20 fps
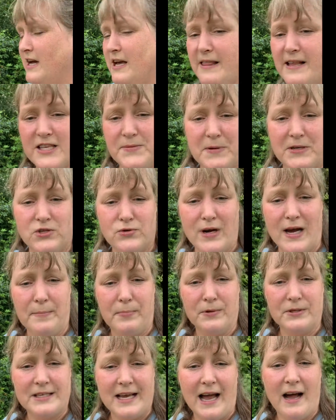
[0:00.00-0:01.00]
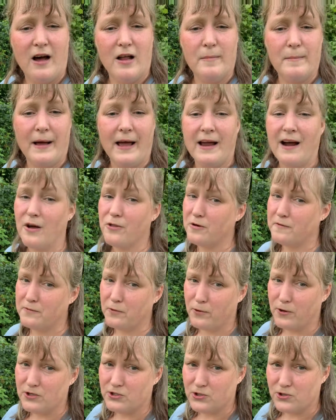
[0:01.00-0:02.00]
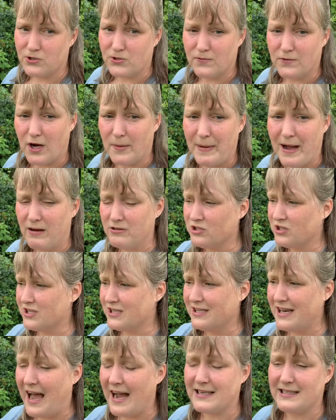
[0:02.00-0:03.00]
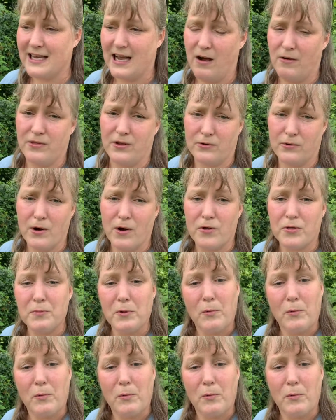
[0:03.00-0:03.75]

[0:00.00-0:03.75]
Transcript: that's been trampled down by other foragers who've come out and just knocked down the growth.